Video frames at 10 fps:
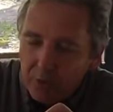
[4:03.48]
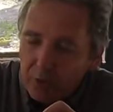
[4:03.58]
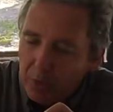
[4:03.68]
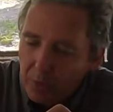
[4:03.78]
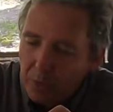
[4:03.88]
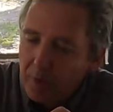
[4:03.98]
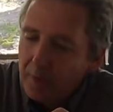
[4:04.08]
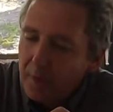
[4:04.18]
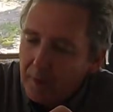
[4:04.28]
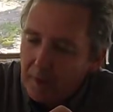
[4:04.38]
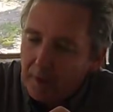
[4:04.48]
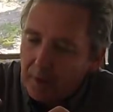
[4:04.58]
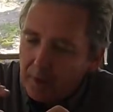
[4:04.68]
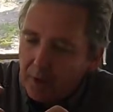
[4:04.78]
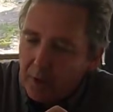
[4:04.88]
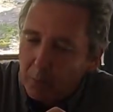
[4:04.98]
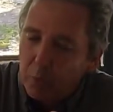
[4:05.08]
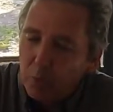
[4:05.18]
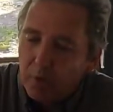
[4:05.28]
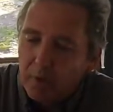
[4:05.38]
to your lure and kind of
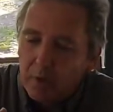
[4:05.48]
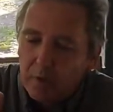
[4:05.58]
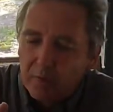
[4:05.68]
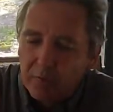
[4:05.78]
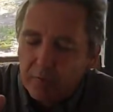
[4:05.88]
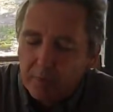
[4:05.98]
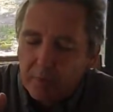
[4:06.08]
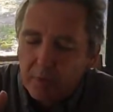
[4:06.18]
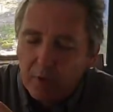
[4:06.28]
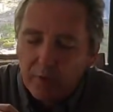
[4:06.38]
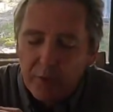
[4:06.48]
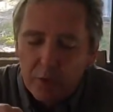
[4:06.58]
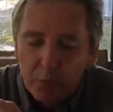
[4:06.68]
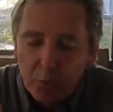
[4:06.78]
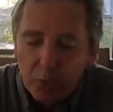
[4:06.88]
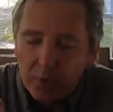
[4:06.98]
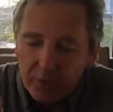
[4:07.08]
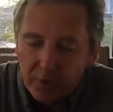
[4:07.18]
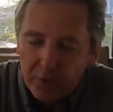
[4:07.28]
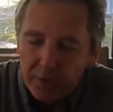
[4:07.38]
pull it off of the spool
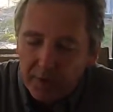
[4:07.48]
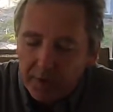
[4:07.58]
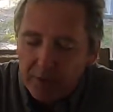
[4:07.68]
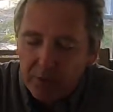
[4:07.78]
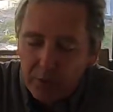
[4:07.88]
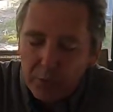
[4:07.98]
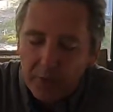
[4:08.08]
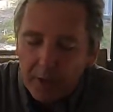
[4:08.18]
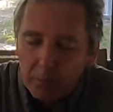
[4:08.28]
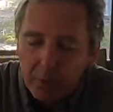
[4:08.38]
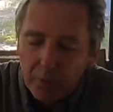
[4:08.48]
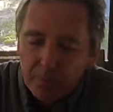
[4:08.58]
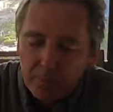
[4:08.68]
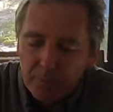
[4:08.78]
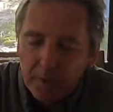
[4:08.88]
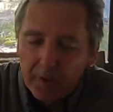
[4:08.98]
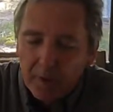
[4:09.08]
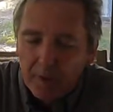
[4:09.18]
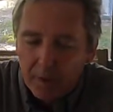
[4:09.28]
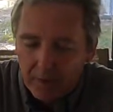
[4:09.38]
until you get to that part.
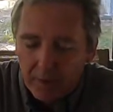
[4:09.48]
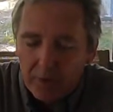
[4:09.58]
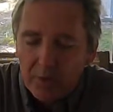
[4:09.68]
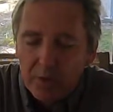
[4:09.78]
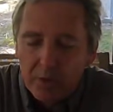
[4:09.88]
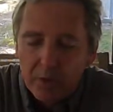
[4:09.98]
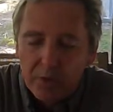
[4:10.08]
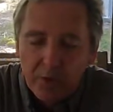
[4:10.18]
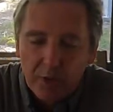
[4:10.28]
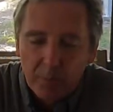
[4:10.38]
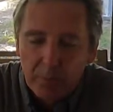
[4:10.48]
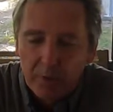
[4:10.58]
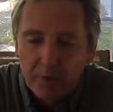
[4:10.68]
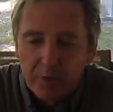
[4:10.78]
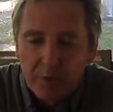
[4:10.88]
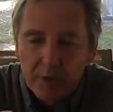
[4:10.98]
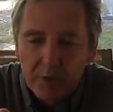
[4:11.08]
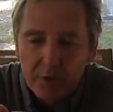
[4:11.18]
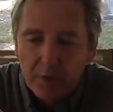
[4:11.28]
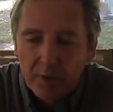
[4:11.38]
And then you close it up, put a little
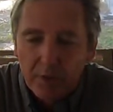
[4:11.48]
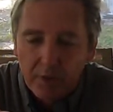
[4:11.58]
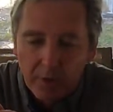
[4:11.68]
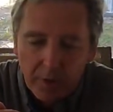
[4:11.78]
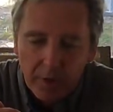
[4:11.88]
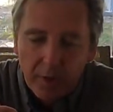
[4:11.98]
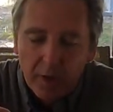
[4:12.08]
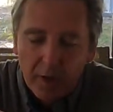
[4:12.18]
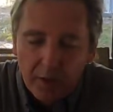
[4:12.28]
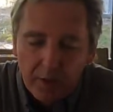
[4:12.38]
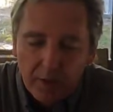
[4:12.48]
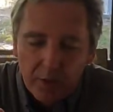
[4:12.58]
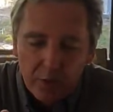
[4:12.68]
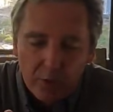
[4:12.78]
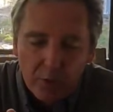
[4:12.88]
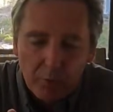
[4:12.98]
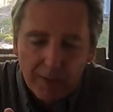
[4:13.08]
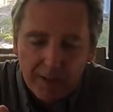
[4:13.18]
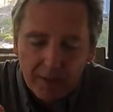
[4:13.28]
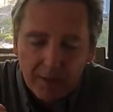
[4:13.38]
tension on there, and draw it
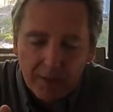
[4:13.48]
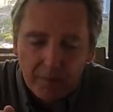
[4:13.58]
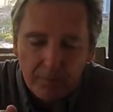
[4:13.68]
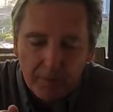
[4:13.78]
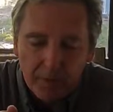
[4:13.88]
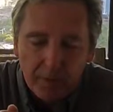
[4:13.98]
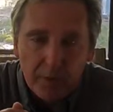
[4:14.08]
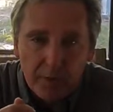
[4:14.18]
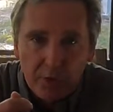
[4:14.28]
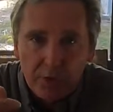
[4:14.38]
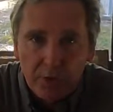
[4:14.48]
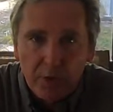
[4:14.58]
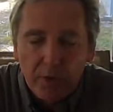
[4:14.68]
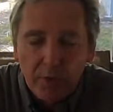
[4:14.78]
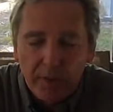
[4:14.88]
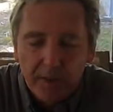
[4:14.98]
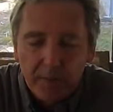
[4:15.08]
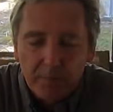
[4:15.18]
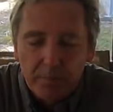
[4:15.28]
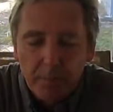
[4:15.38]
back down, and then you're good to go
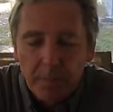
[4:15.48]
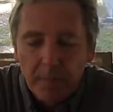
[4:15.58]
again.